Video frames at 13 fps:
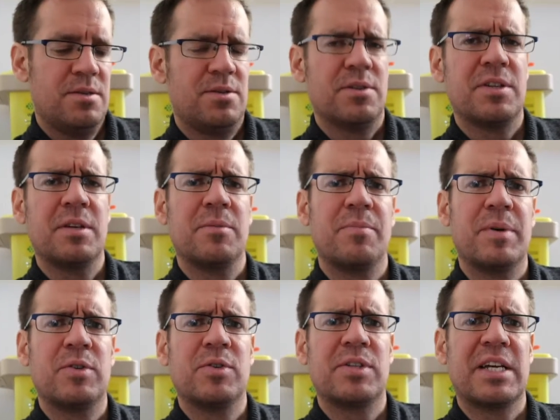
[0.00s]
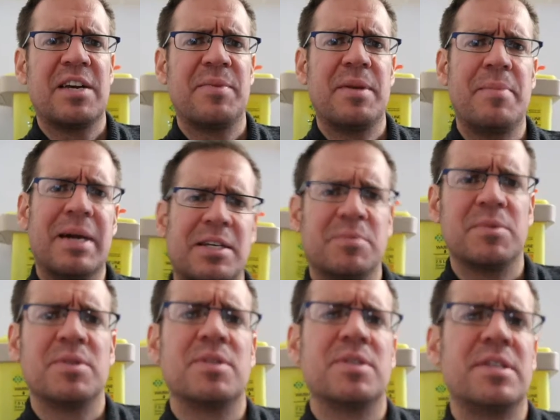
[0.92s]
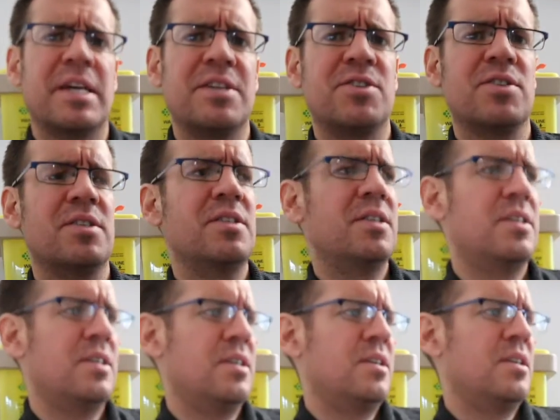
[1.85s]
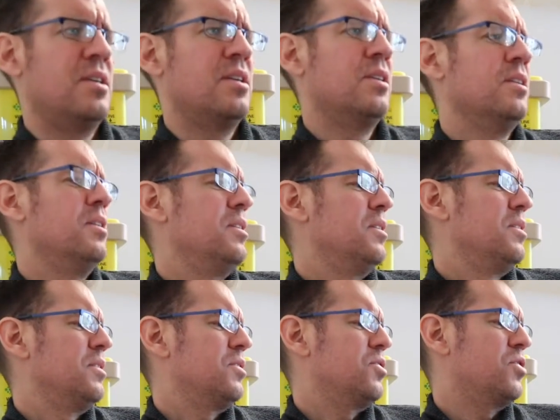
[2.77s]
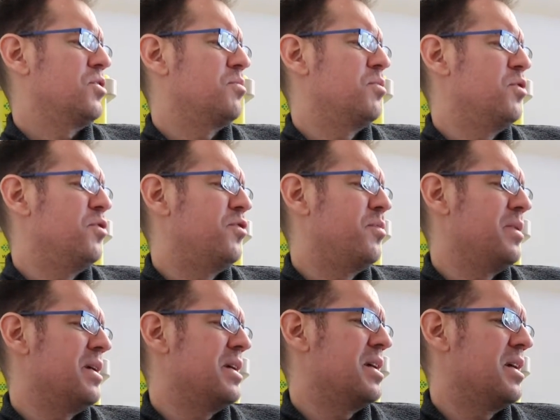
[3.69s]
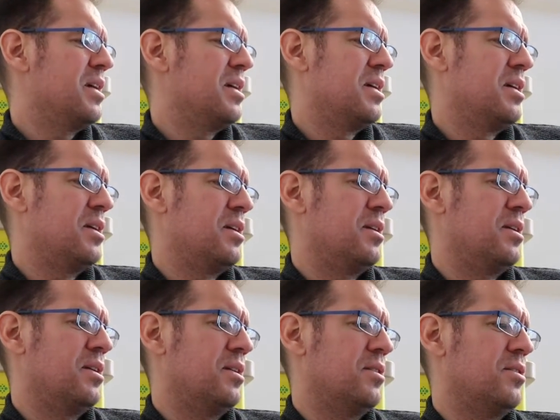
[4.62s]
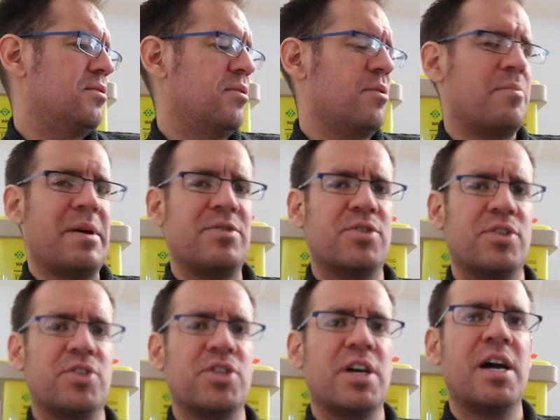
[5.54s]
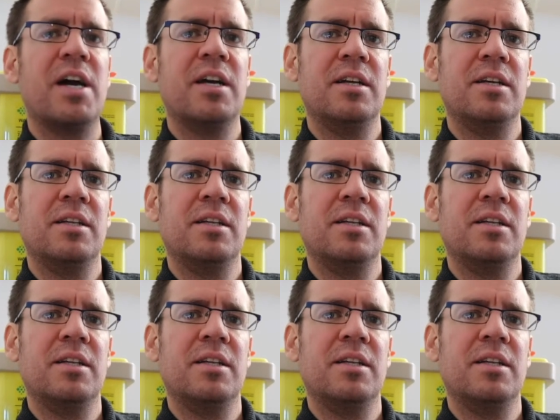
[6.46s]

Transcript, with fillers: So I think because they gave me the maximum sedation, just moved me from the bed to the chair.